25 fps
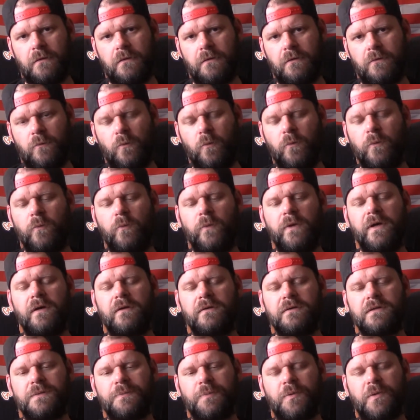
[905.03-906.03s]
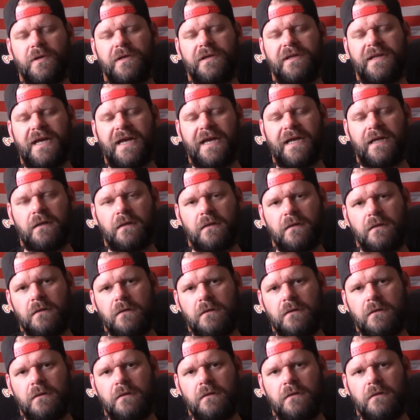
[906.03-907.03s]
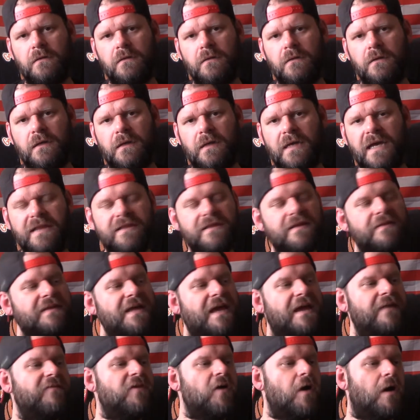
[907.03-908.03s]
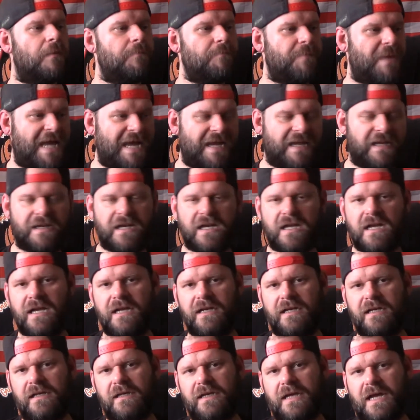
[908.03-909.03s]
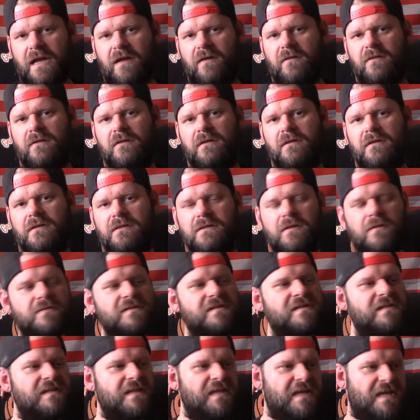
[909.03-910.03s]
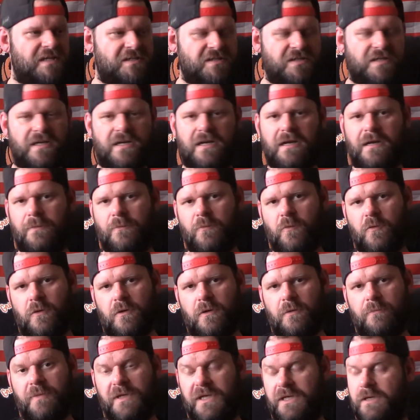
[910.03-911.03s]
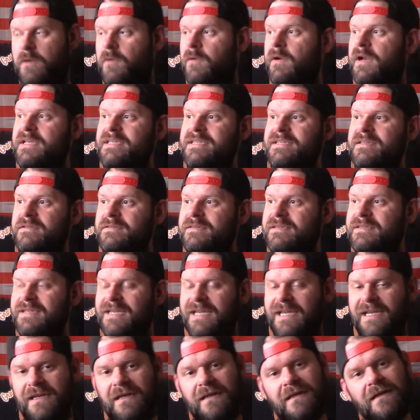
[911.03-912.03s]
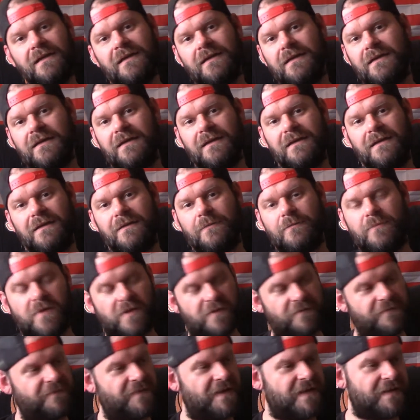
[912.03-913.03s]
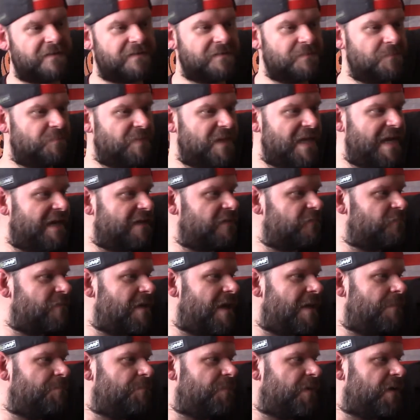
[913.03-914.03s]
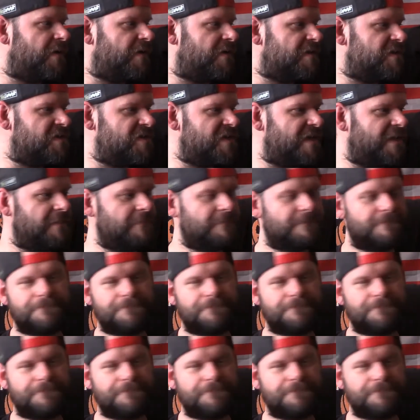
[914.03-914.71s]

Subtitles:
we don't support that. And then they've gone back into hiding now. Don't see that shit anymore. But you know what I still see? Motherfuckers in black and red burning shit.